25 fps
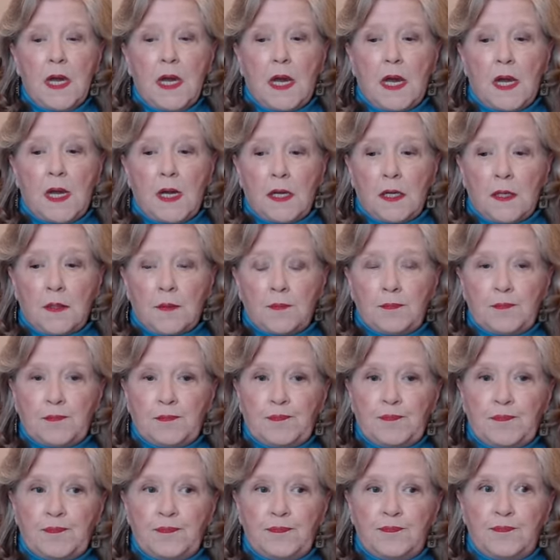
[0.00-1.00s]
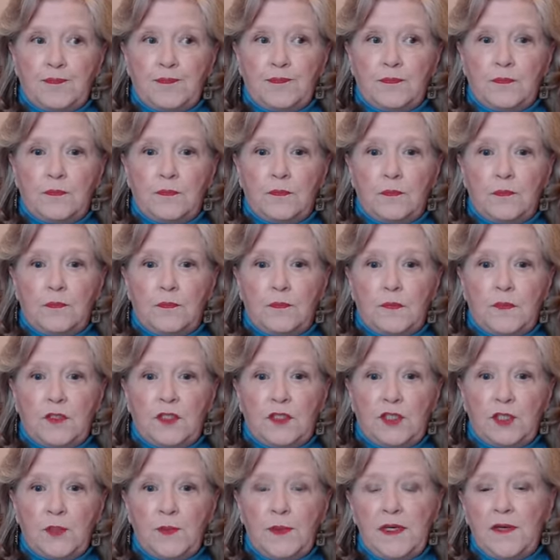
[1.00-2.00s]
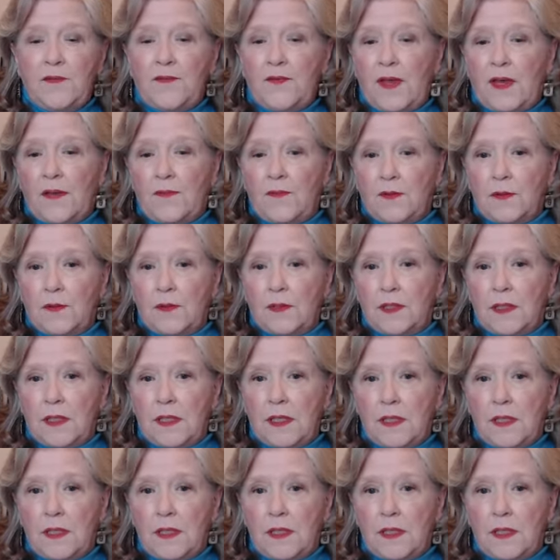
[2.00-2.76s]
Do me a favor,